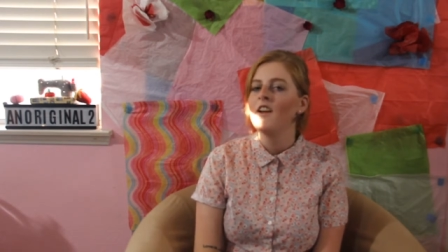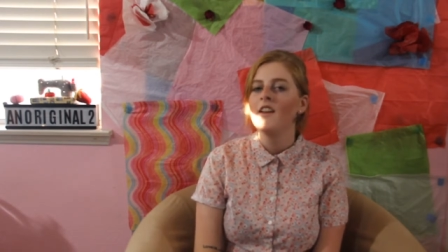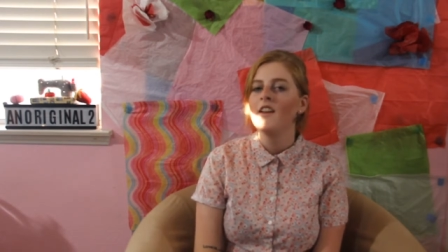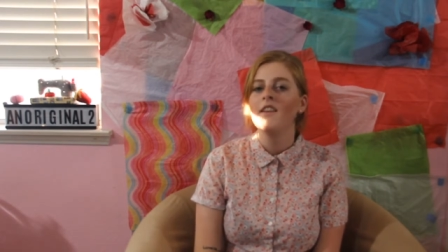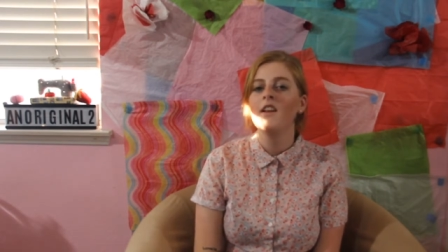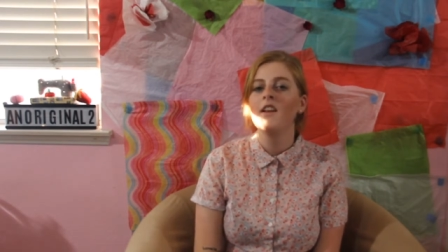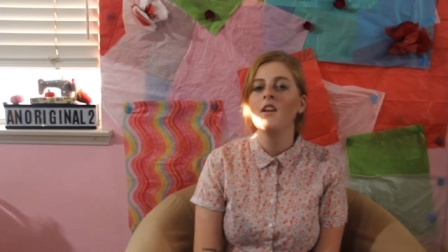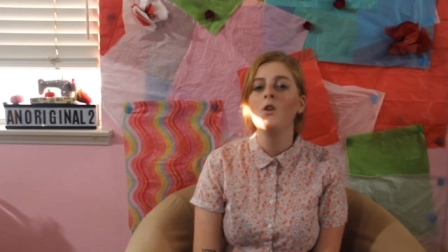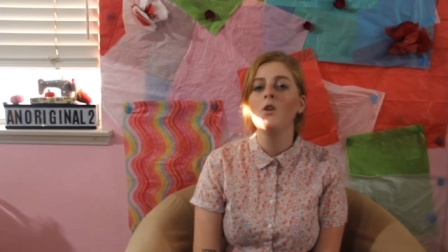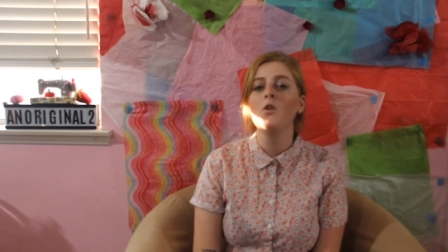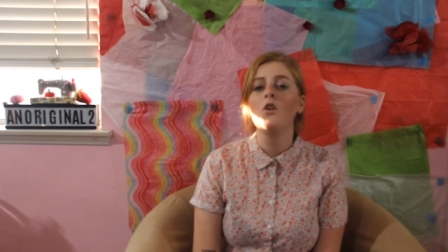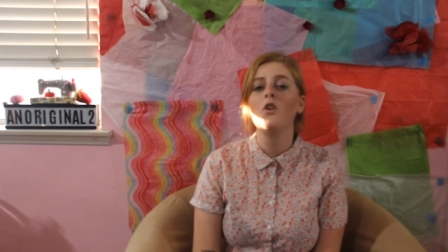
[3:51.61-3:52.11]

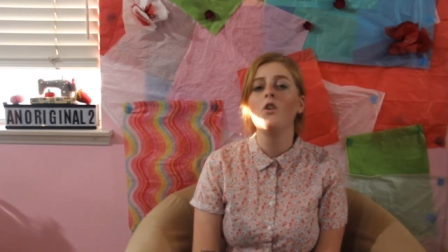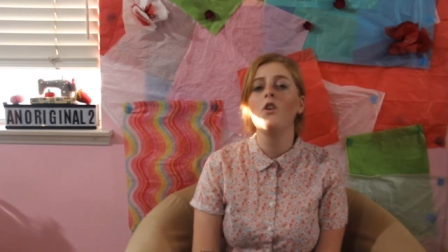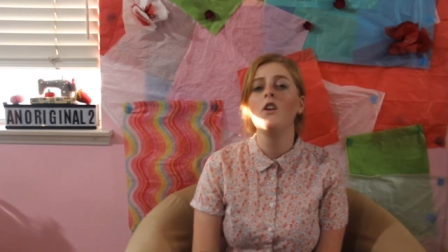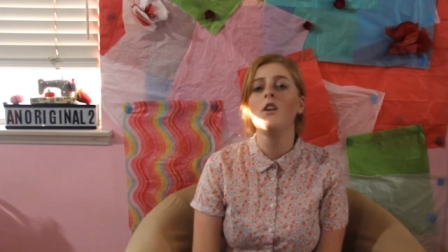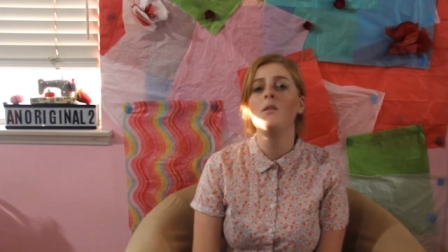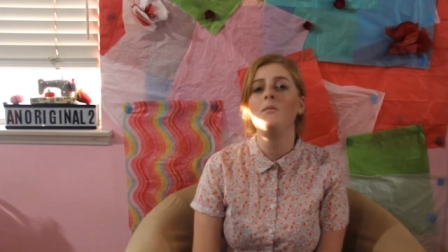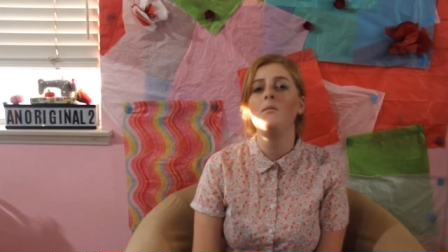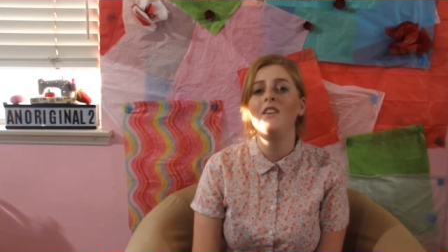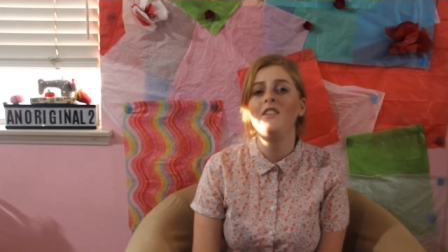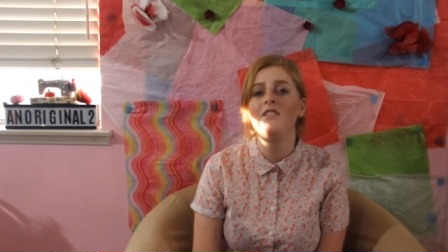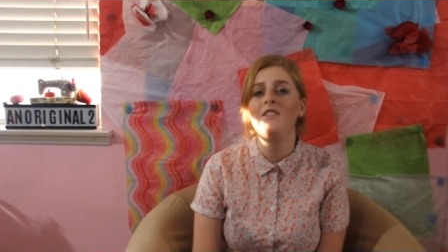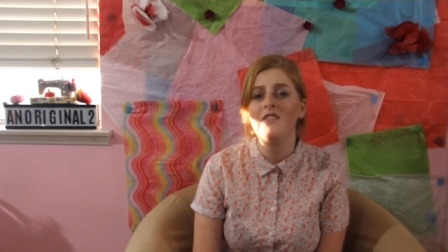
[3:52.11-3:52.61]
then you are going to
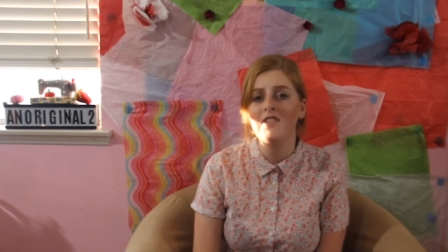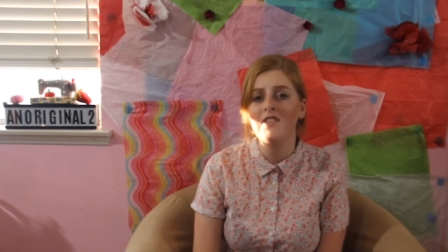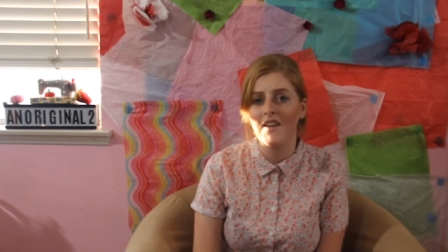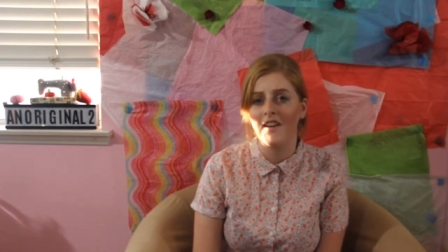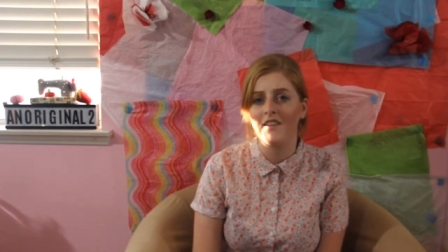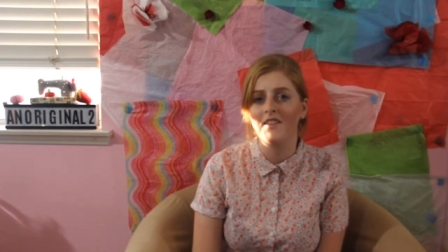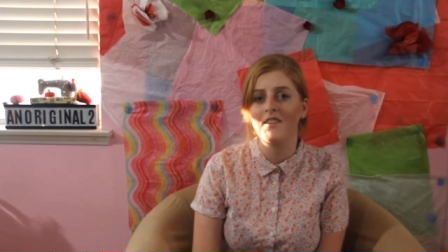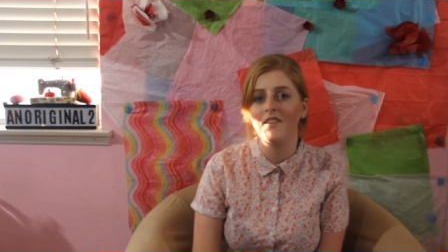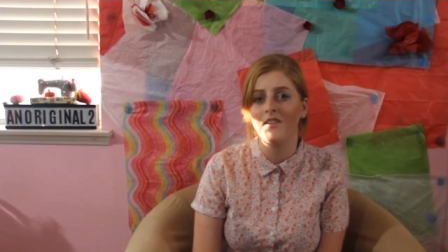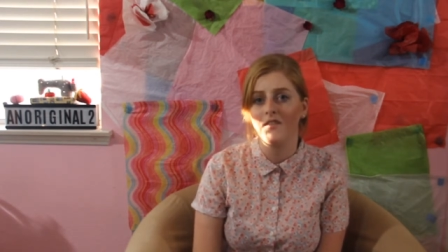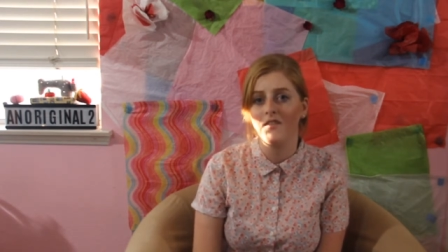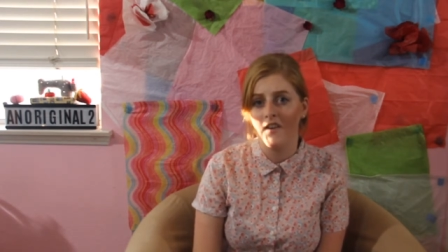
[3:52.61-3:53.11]
be
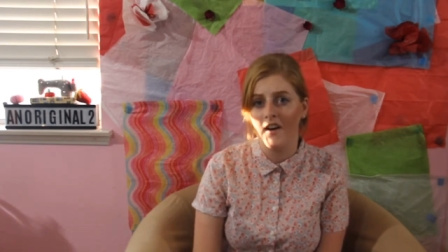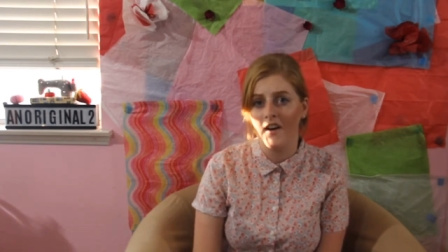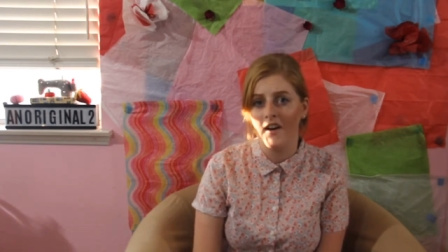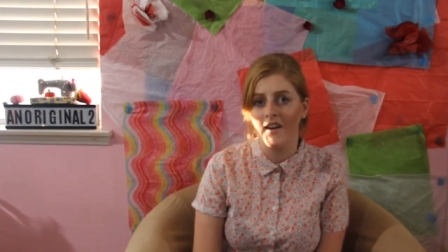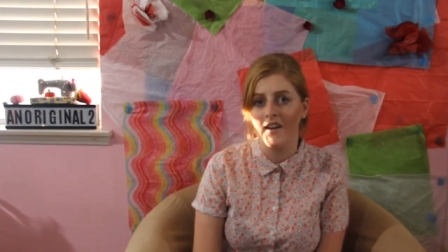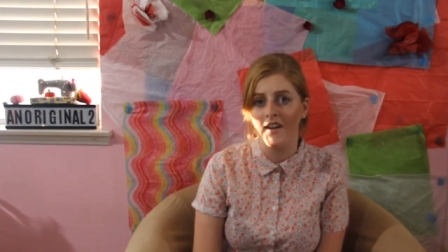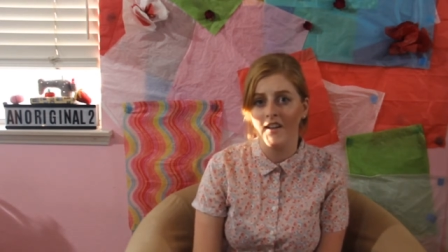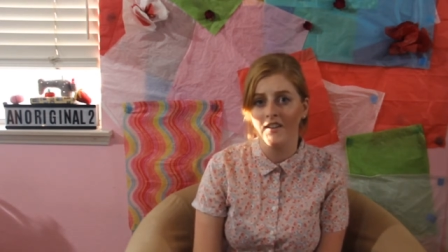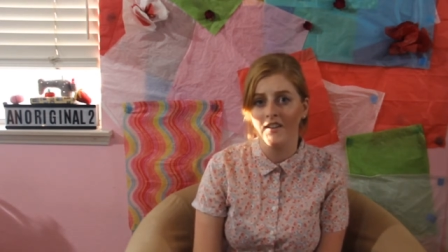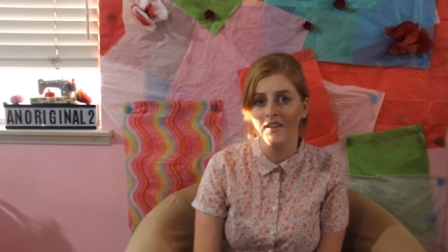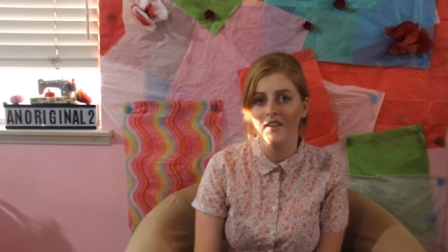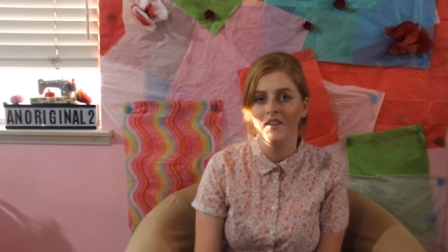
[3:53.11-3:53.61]
just
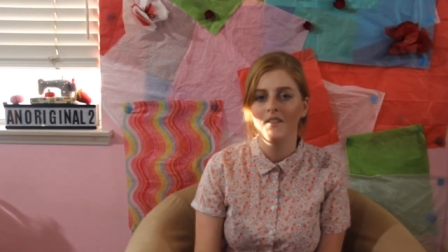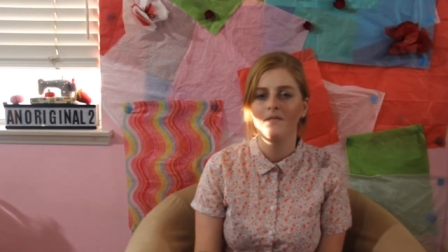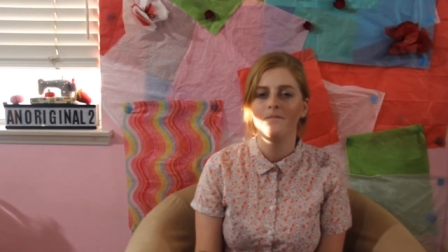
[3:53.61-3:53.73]
fine.